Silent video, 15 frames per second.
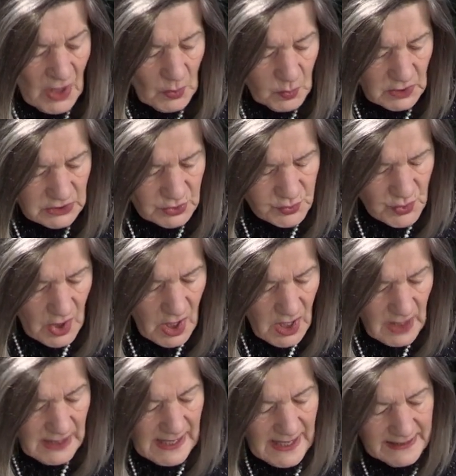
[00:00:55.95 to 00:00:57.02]
will
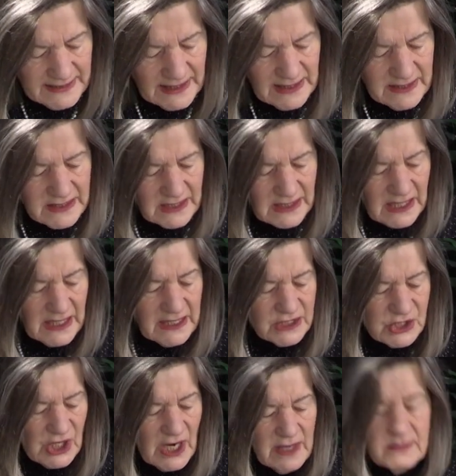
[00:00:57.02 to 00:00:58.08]
draw, and in the King
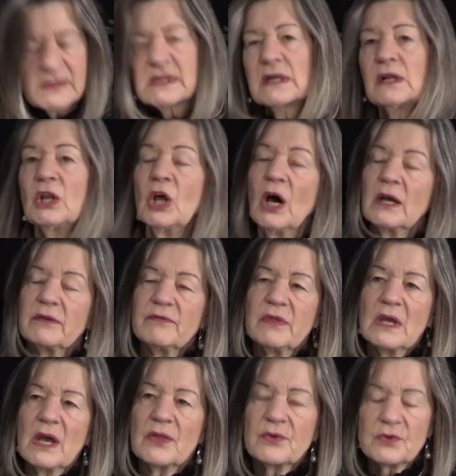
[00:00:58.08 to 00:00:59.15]
James and a lot of
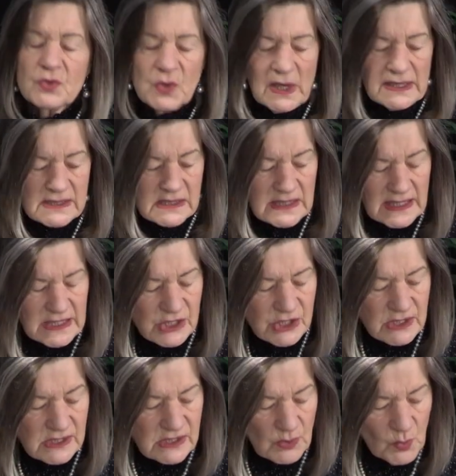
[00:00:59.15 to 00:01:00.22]
the other
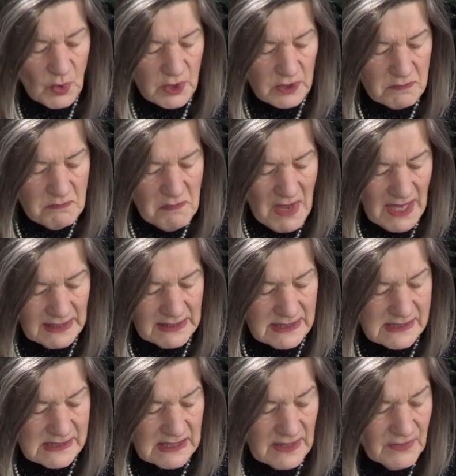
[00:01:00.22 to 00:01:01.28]
translations, the word men
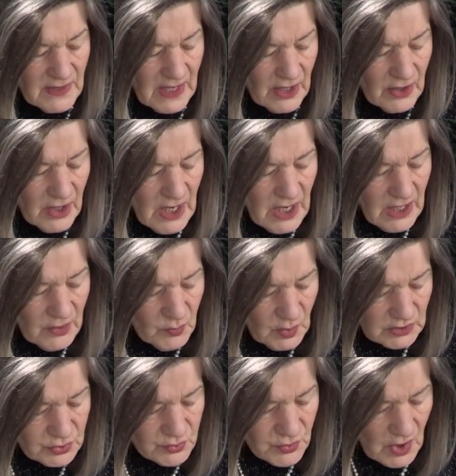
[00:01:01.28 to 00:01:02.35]
is in there,
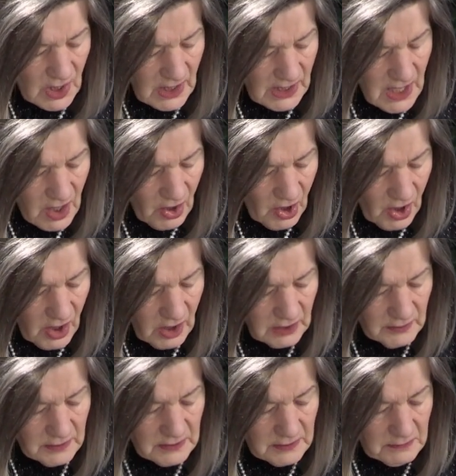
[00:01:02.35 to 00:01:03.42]
will draw all